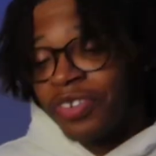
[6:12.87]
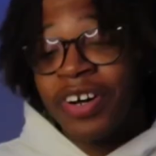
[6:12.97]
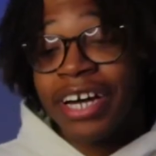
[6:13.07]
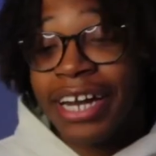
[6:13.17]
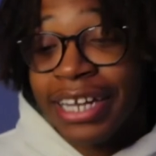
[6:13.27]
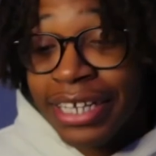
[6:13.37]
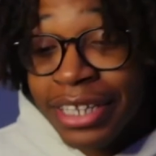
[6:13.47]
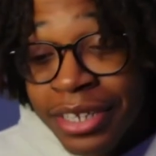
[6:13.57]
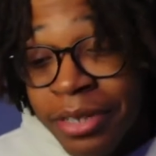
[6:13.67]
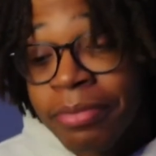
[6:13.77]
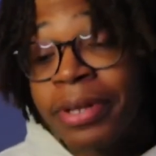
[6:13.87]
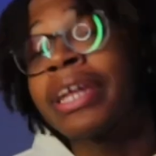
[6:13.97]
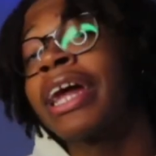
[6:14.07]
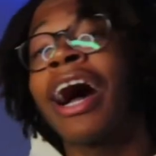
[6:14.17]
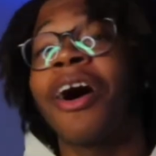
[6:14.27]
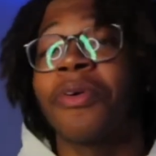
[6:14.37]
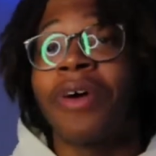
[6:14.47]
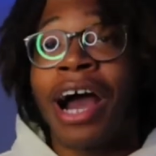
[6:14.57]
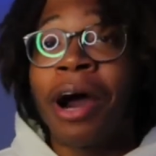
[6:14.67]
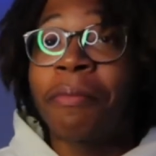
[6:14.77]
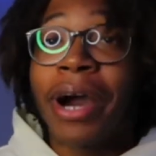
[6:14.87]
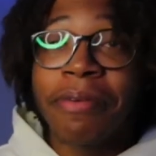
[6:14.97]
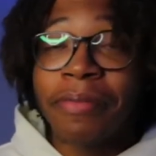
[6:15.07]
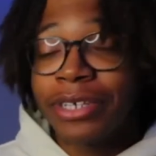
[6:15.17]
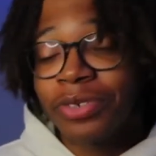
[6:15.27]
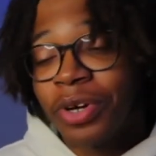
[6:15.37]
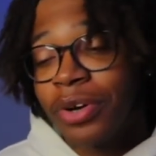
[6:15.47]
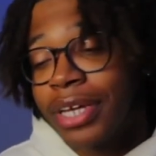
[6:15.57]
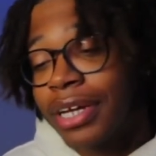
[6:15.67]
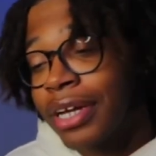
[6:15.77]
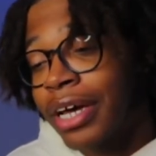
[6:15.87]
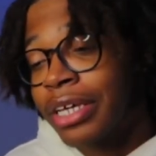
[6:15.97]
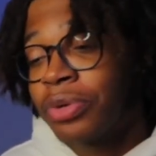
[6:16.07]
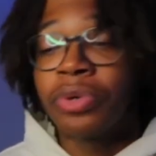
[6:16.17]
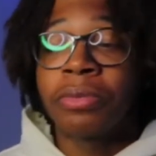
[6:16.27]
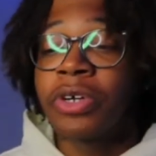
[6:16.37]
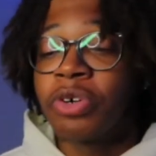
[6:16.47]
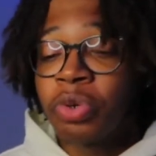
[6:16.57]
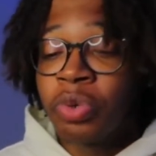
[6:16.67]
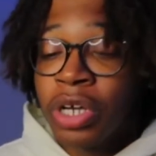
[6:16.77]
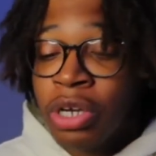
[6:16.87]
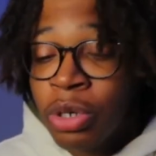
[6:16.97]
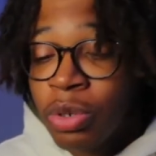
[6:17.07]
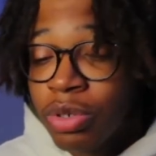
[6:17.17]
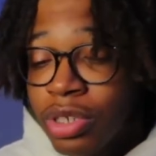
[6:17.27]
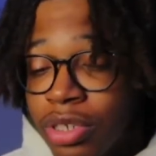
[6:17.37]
Y'all gotta get them now. I might mess around and get a Nike one, bro. Who knows?